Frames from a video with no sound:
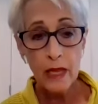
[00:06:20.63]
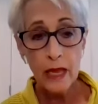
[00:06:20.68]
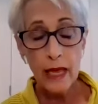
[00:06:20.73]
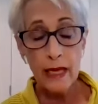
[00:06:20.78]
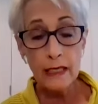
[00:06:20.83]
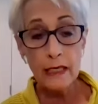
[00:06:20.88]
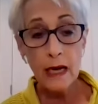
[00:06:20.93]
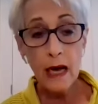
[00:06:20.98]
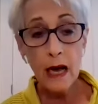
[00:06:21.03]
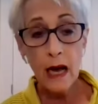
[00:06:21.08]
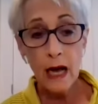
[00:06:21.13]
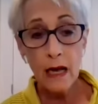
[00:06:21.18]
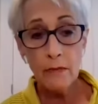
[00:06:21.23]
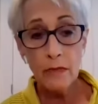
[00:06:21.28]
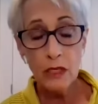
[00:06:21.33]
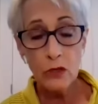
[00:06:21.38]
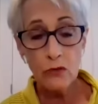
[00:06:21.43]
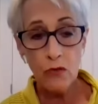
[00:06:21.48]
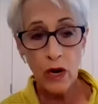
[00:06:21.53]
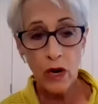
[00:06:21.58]
and time
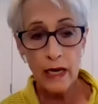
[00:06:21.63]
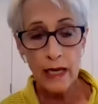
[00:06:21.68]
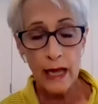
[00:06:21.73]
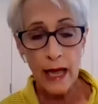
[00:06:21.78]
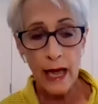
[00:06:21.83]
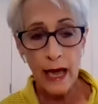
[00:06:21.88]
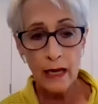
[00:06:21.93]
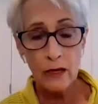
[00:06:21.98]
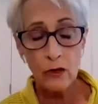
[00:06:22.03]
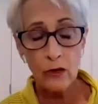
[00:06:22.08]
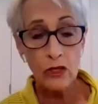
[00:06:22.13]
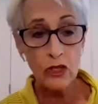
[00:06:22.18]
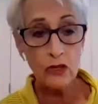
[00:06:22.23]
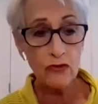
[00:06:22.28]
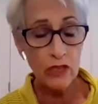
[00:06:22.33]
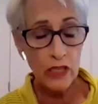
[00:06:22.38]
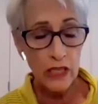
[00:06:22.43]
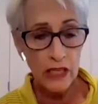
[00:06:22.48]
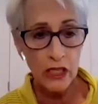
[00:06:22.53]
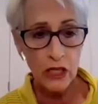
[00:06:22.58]
is running out on
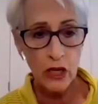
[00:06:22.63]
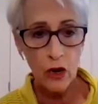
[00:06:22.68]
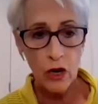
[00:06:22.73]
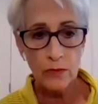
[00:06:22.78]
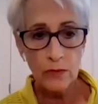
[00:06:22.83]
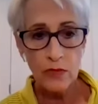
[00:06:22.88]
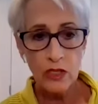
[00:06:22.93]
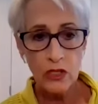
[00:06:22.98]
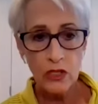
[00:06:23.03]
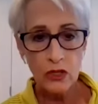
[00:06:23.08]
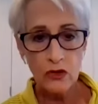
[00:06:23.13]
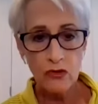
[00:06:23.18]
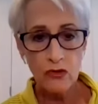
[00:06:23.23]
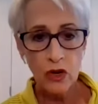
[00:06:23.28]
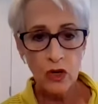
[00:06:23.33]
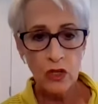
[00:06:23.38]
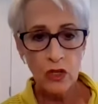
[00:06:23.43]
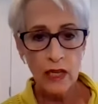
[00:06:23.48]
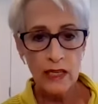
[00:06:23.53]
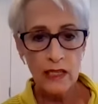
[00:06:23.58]
strategic arms
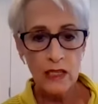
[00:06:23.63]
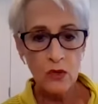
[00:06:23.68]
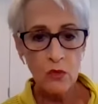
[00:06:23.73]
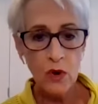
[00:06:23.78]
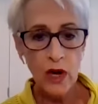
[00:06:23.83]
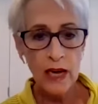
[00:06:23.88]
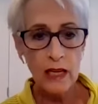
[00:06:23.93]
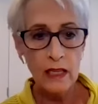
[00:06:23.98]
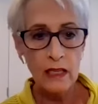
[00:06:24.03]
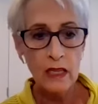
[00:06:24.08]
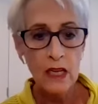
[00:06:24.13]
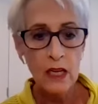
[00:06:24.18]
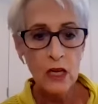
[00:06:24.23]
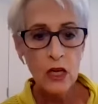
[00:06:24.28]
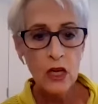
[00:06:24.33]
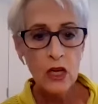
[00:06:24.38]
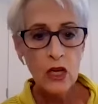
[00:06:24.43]
control as well.